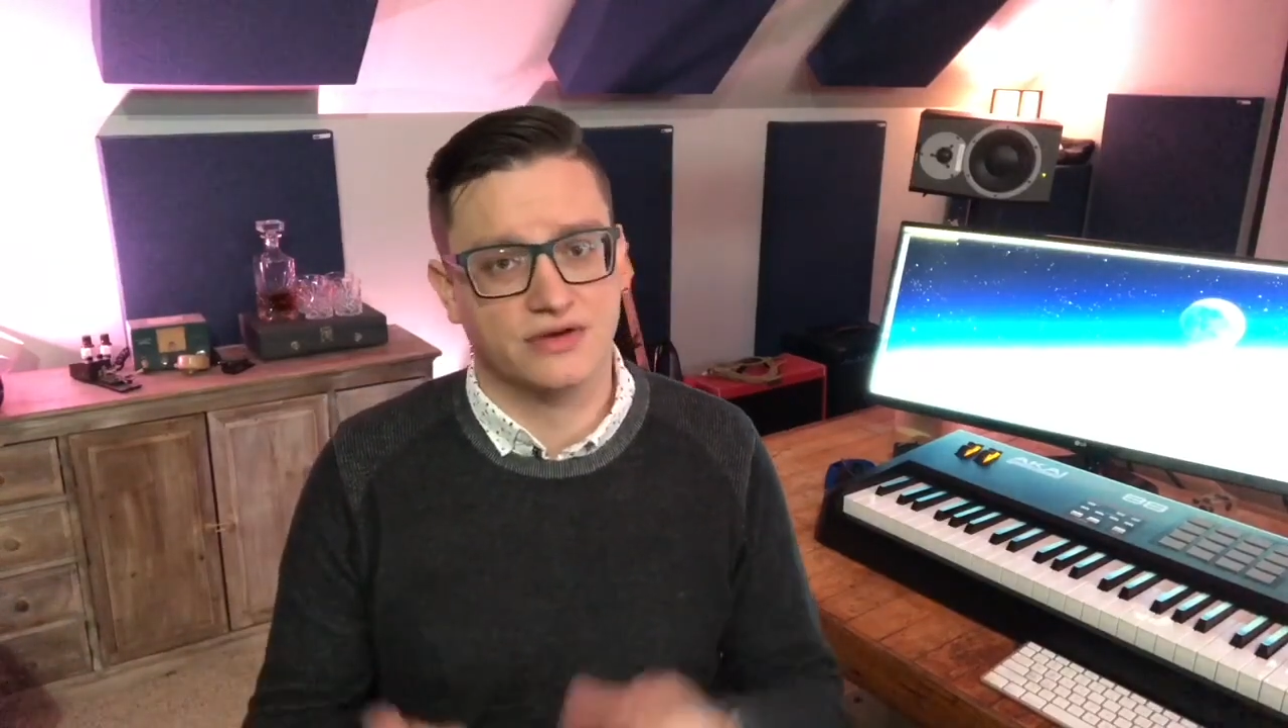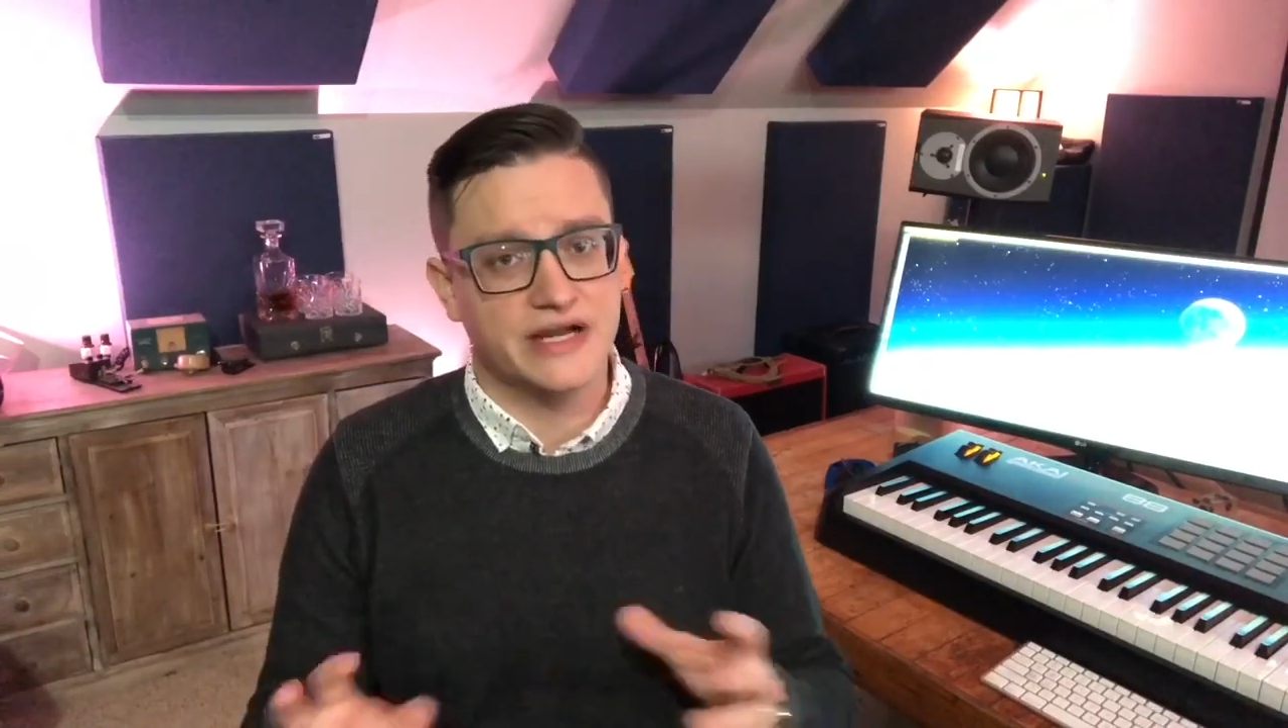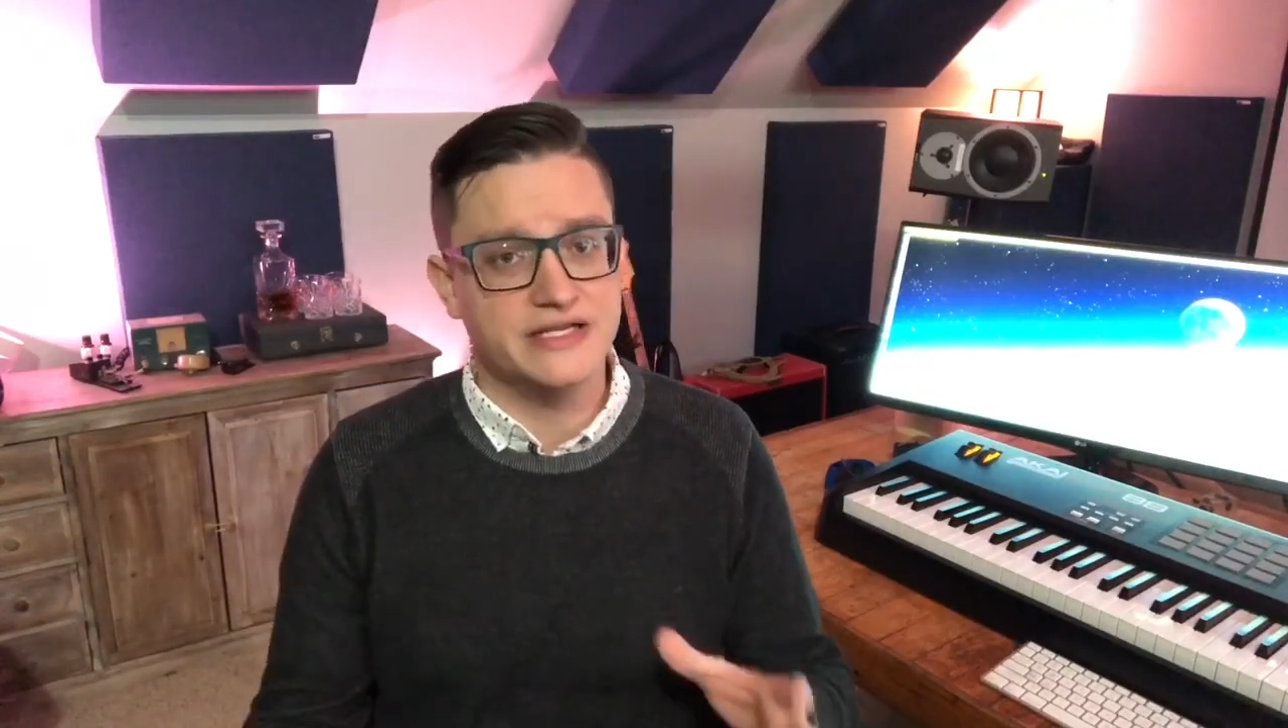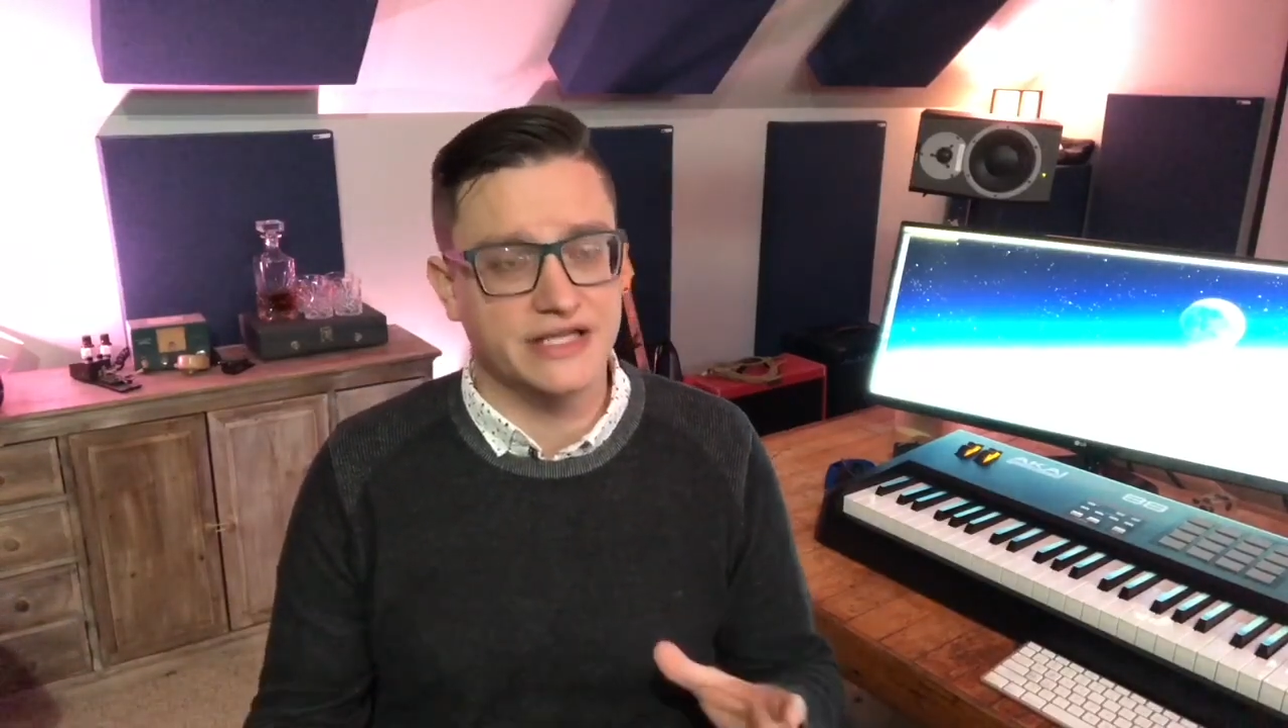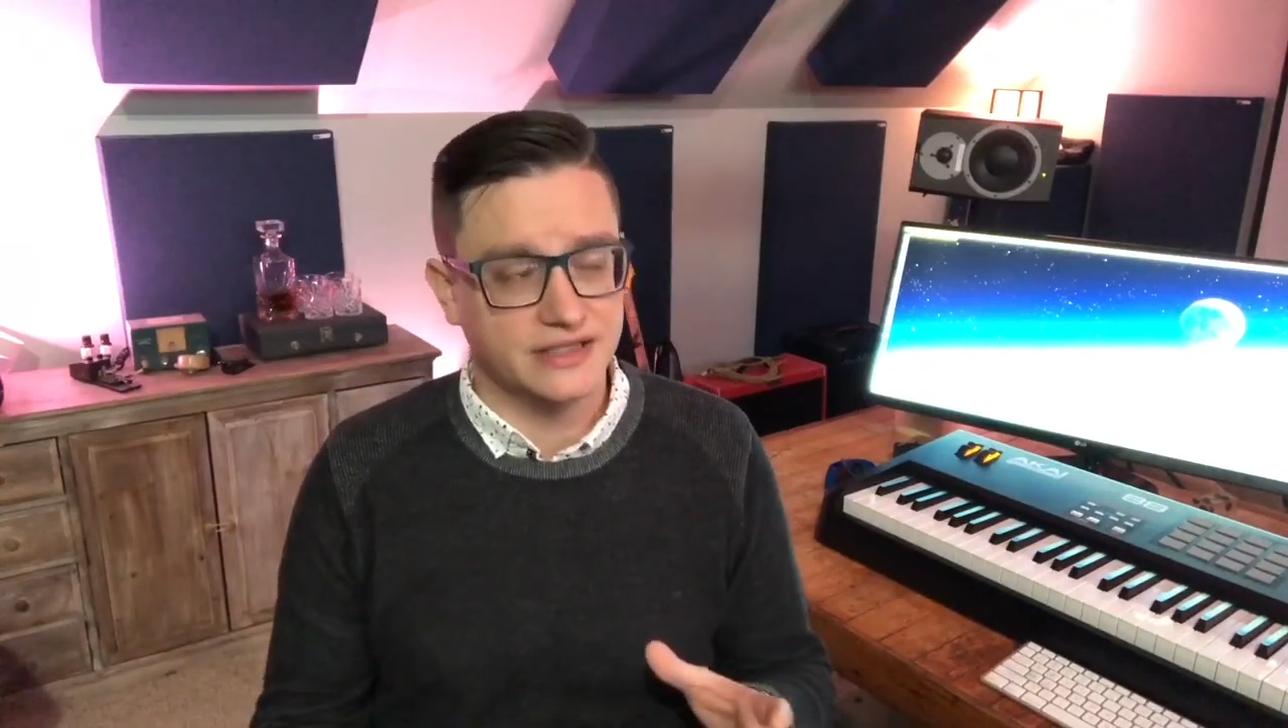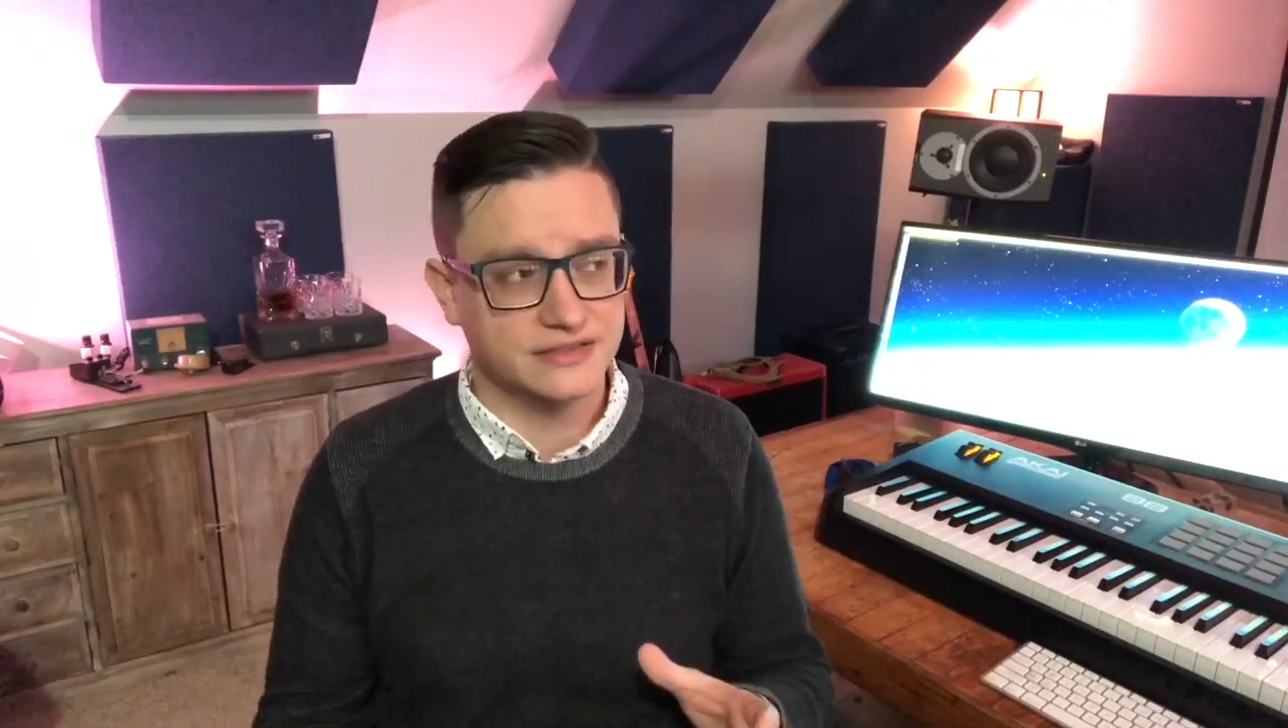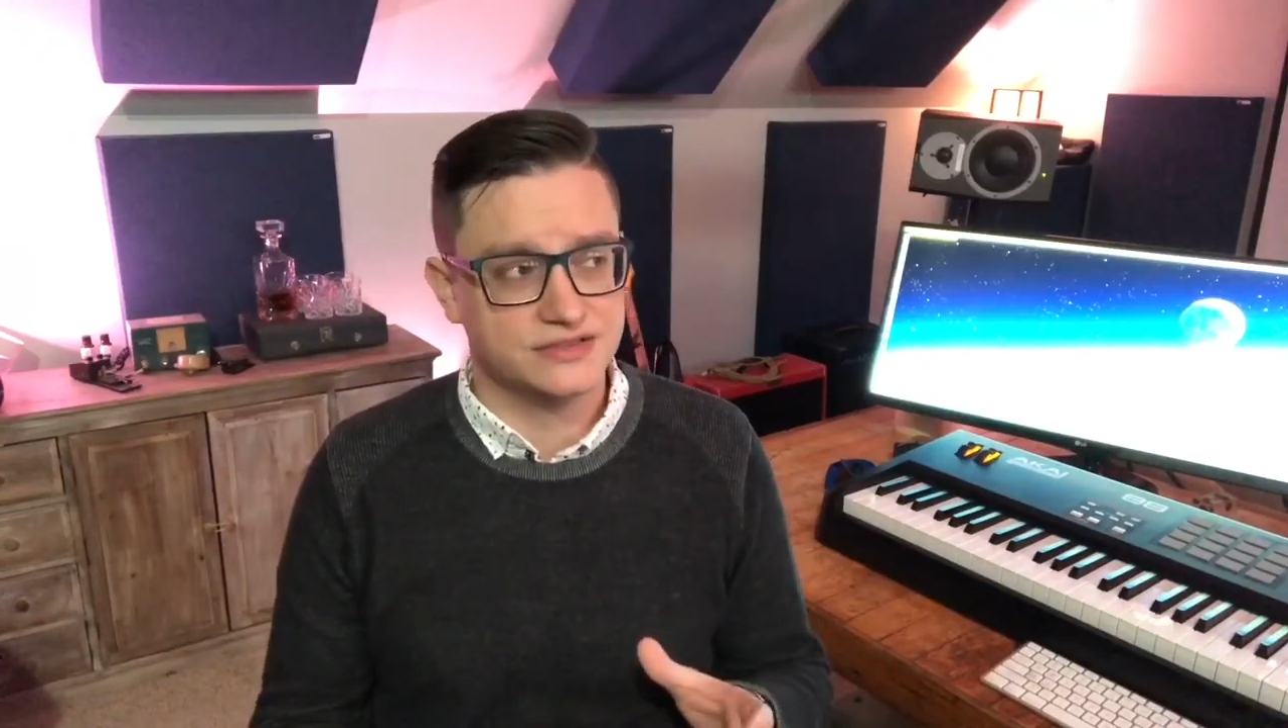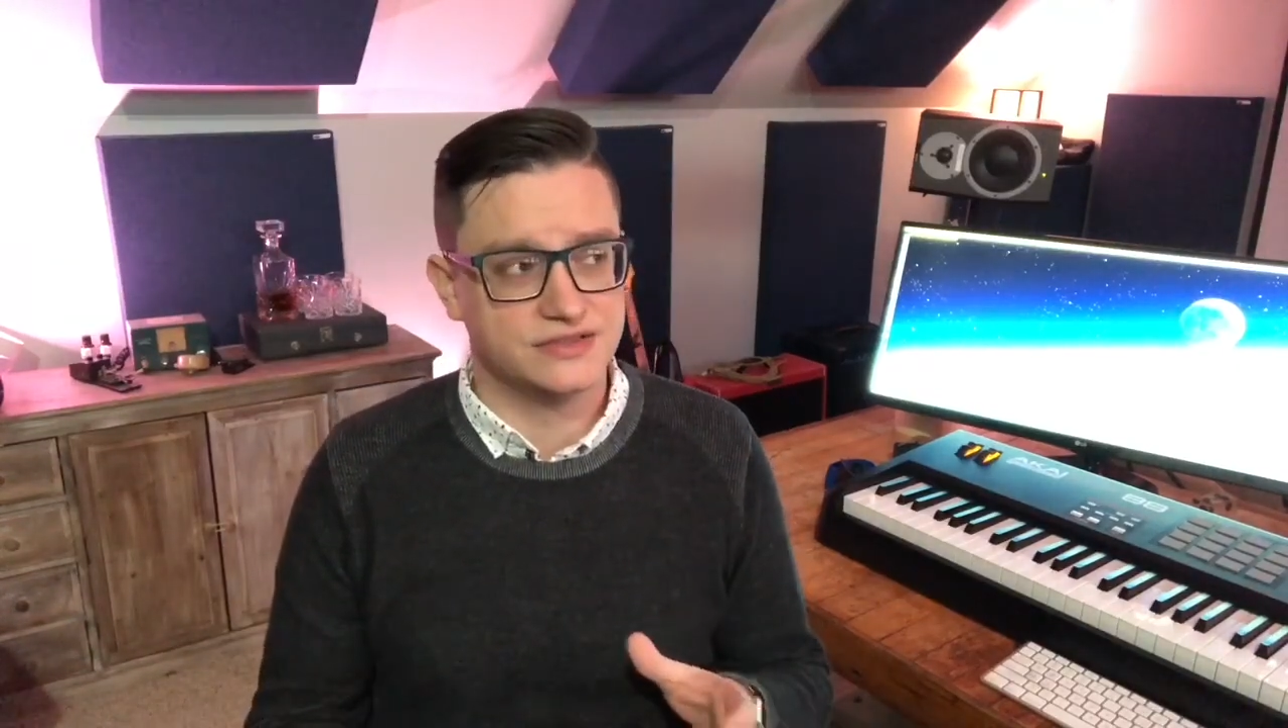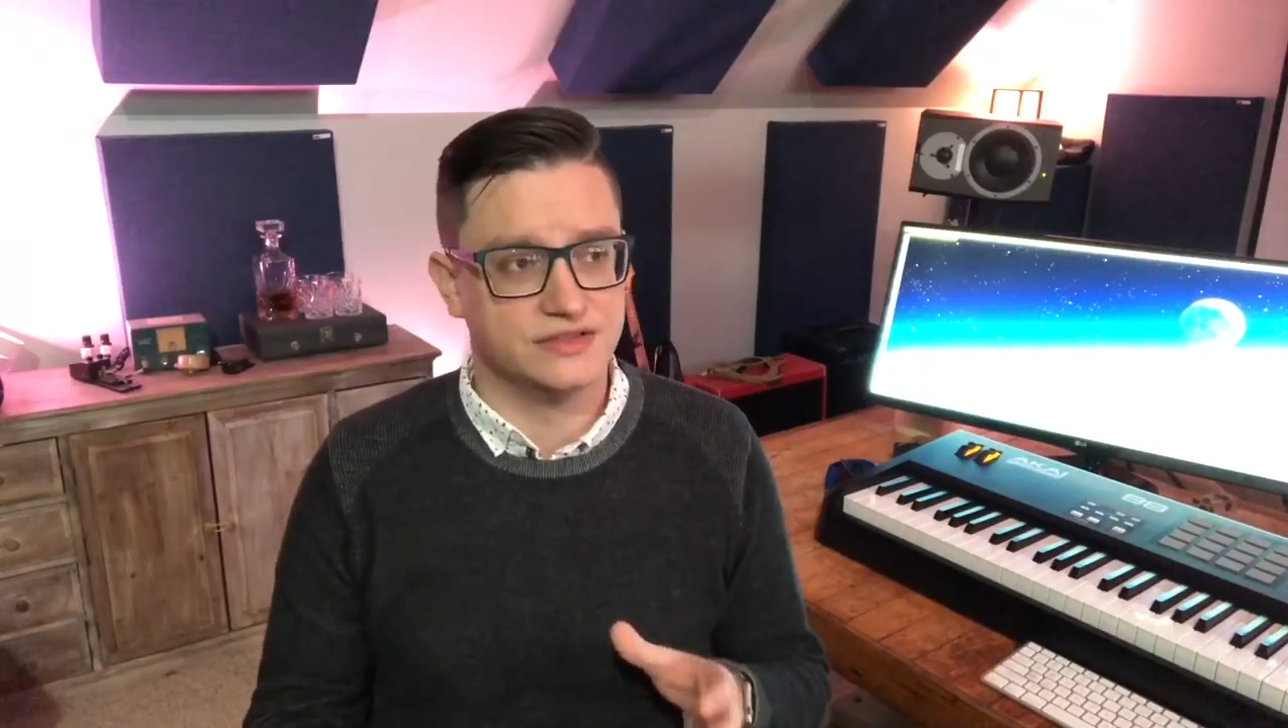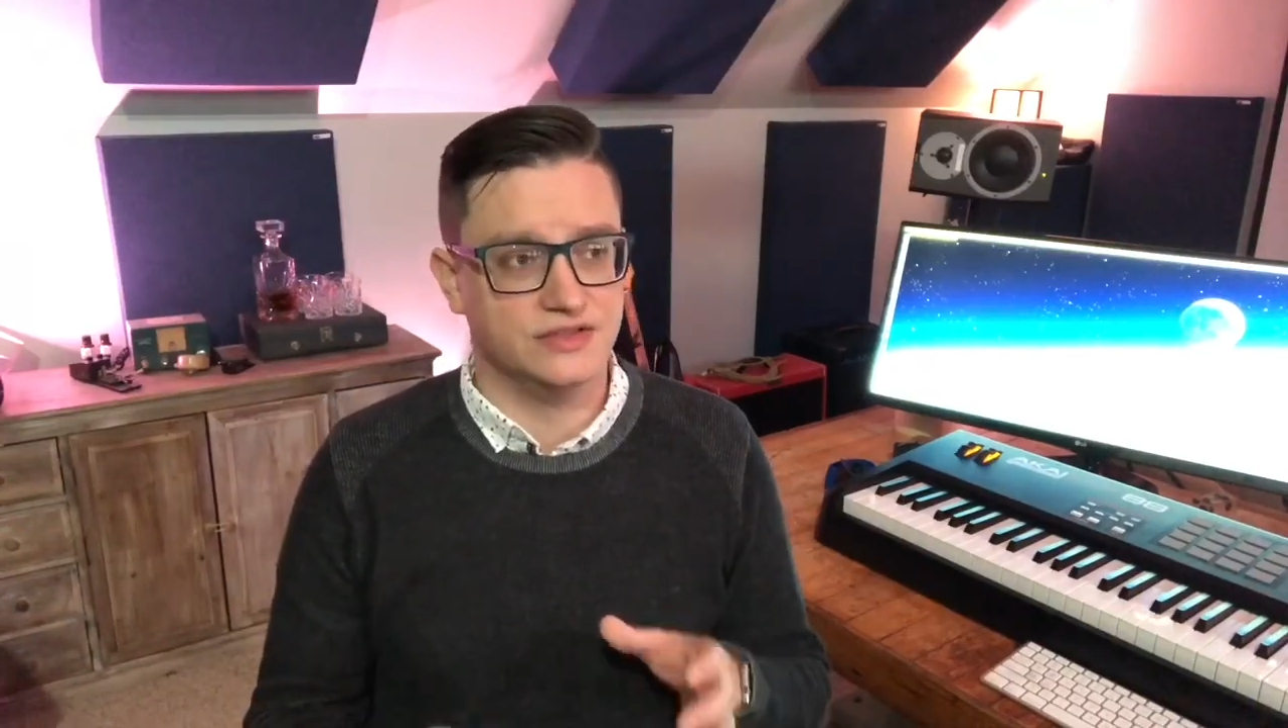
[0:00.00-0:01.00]
your
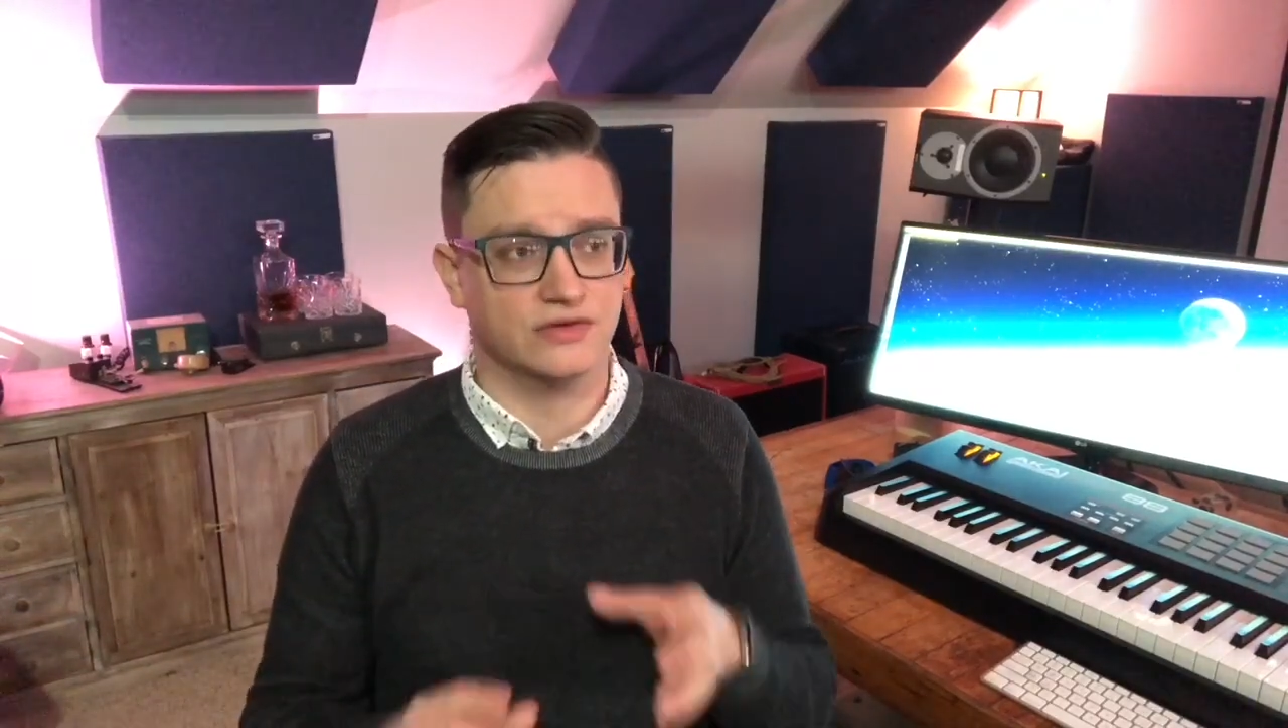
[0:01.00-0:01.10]
ideas,